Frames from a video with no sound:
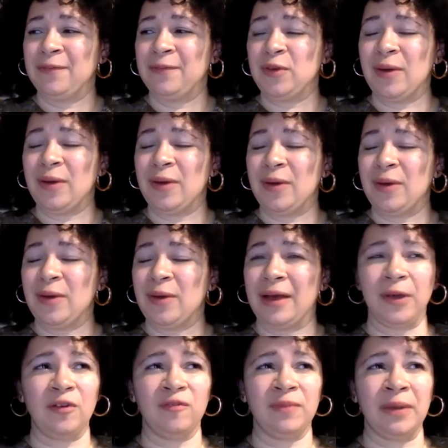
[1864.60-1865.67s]
if you have a
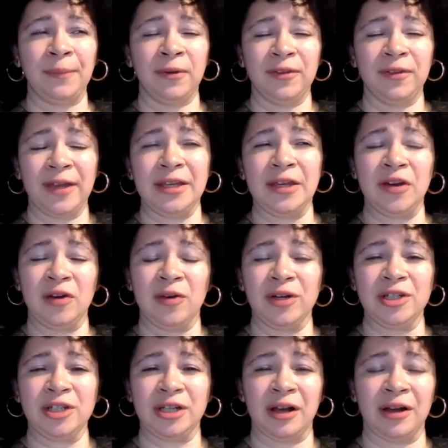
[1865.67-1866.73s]
photo of people that you
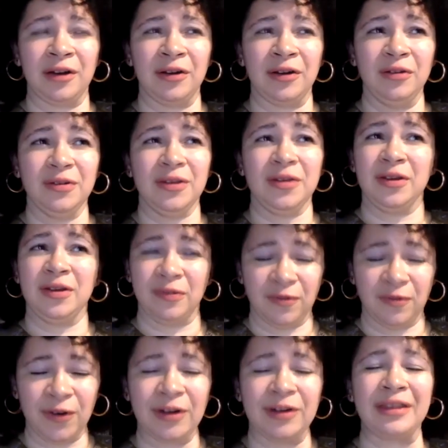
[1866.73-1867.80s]
know are Chicano, you can
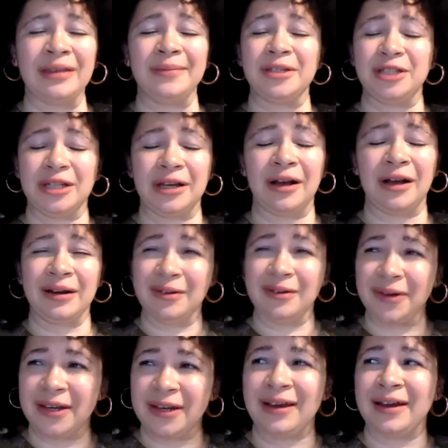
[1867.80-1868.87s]
refer to them as
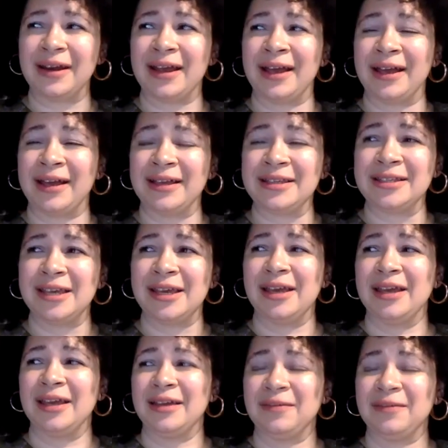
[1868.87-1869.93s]
Chicano and not as
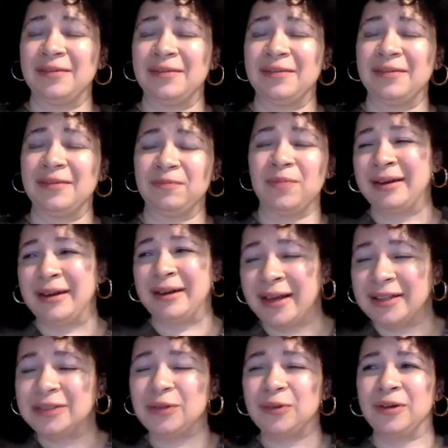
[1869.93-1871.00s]

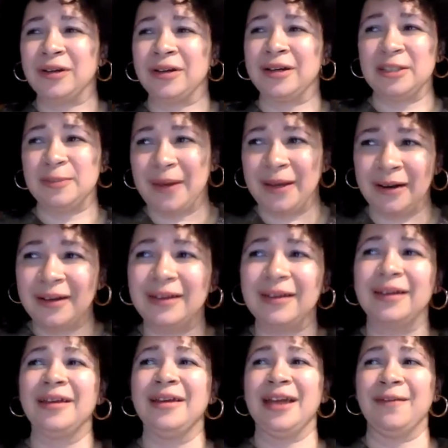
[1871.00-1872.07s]
Latinx or
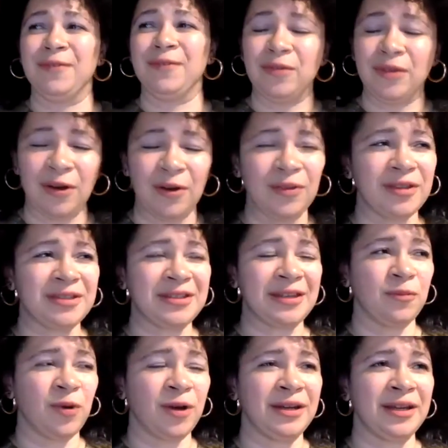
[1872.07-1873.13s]
Hispanic. If you know that
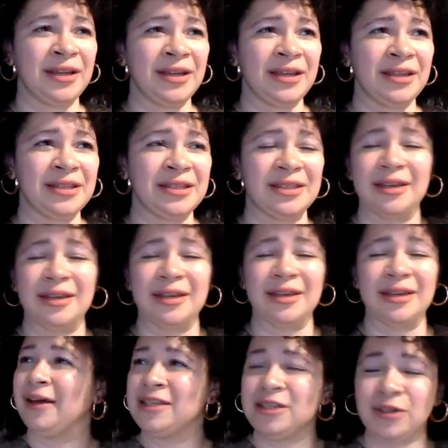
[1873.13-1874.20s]
someone is
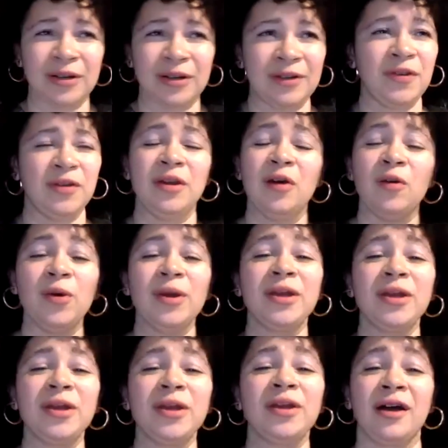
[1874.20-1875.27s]
if you know what
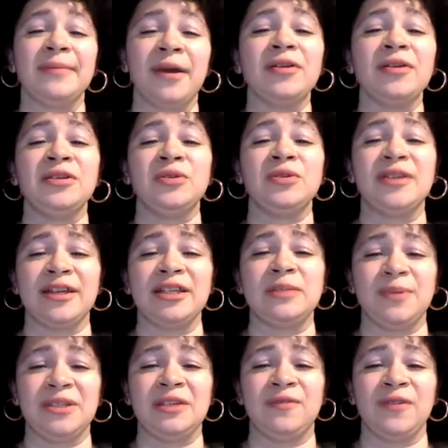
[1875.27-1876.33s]
you're talking about, use
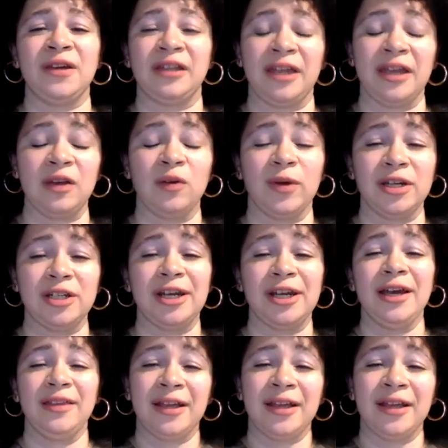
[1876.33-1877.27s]
that specific language.